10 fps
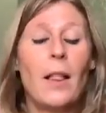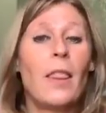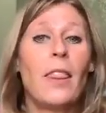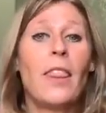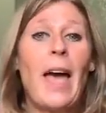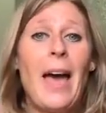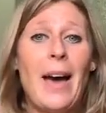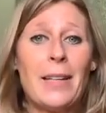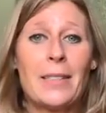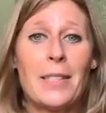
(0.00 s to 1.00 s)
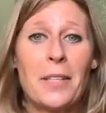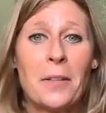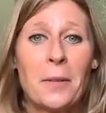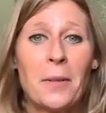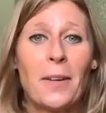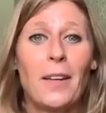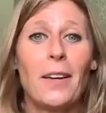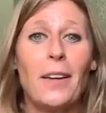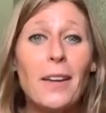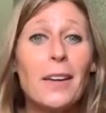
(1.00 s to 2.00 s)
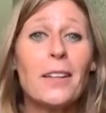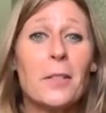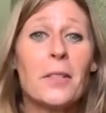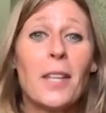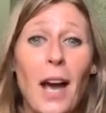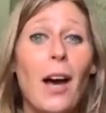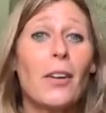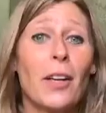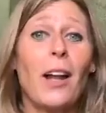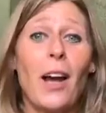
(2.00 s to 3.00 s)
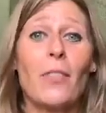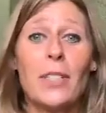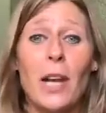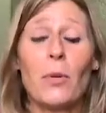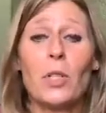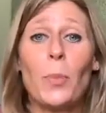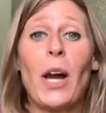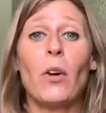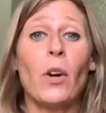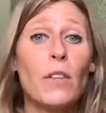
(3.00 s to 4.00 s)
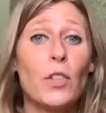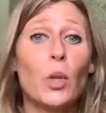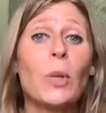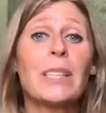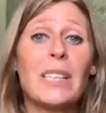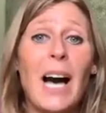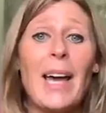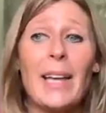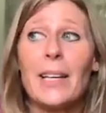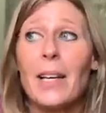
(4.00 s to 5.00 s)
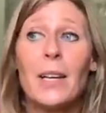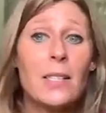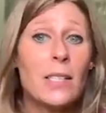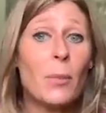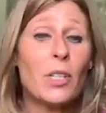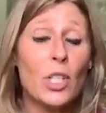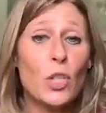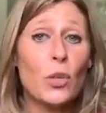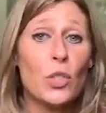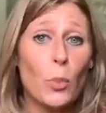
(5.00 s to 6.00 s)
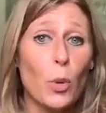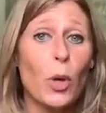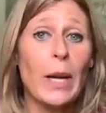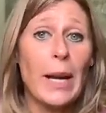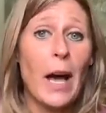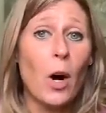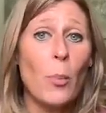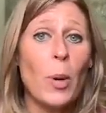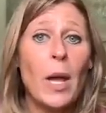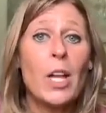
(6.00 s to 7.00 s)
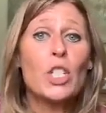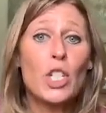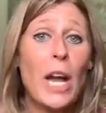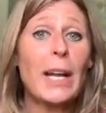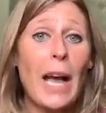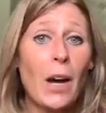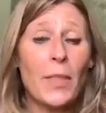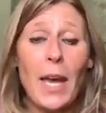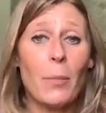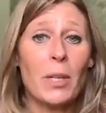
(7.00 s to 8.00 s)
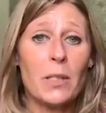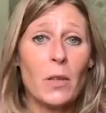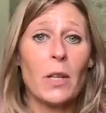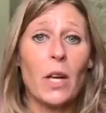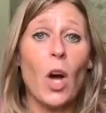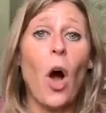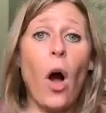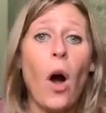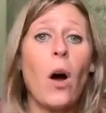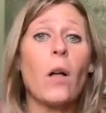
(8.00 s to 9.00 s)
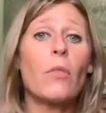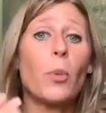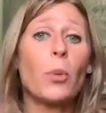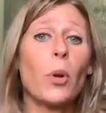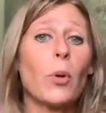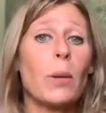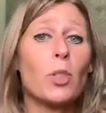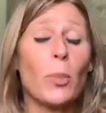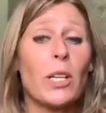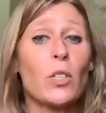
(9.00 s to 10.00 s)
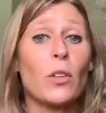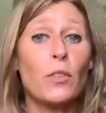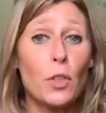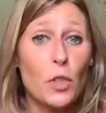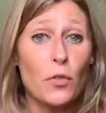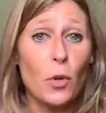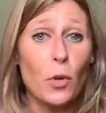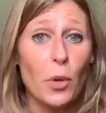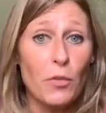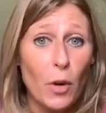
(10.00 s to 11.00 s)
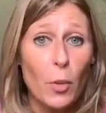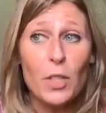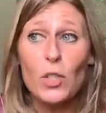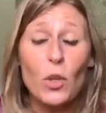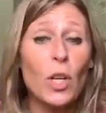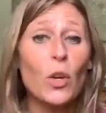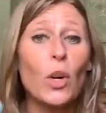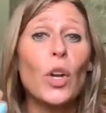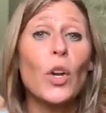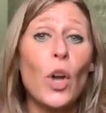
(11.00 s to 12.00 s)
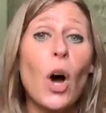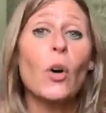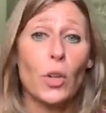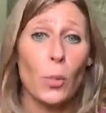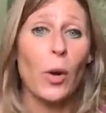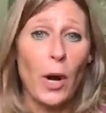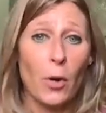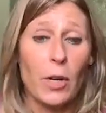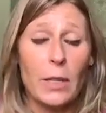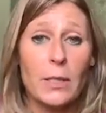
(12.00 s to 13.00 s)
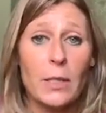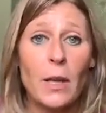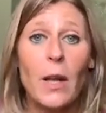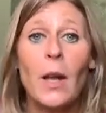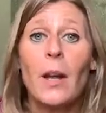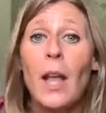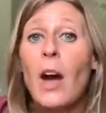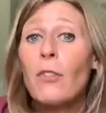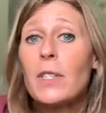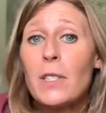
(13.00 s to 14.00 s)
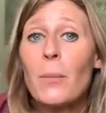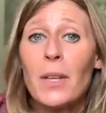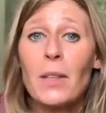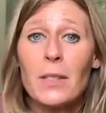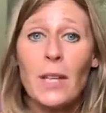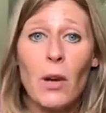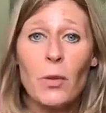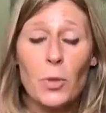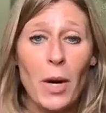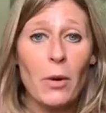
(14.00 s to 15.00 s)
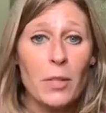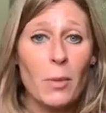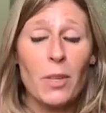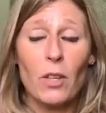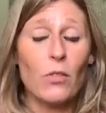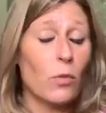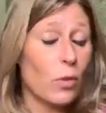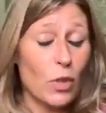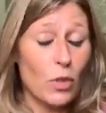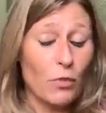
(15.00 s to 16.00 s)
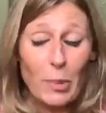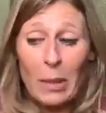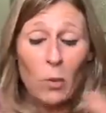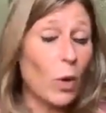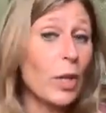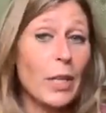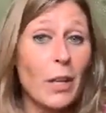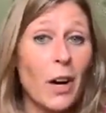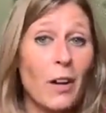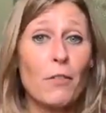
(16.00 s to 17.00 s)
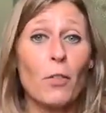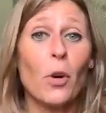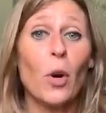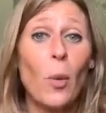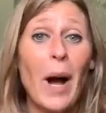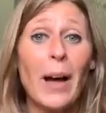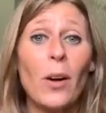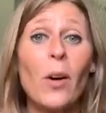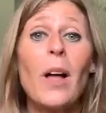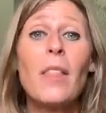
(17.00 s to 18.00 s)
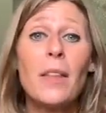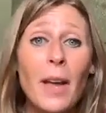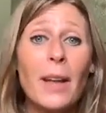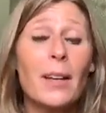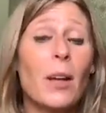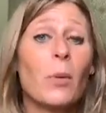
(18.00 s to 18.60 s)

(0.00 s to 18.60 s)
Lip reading: That is how to get out of a downward spiral. If you would like some additional support and help, check out the Happiness Clinic. All of the programs are based on the Future Forward Focus so that you're going to know your priorities. Now, if it's something that's downward spiral, something you've been working on for a while, the 90-day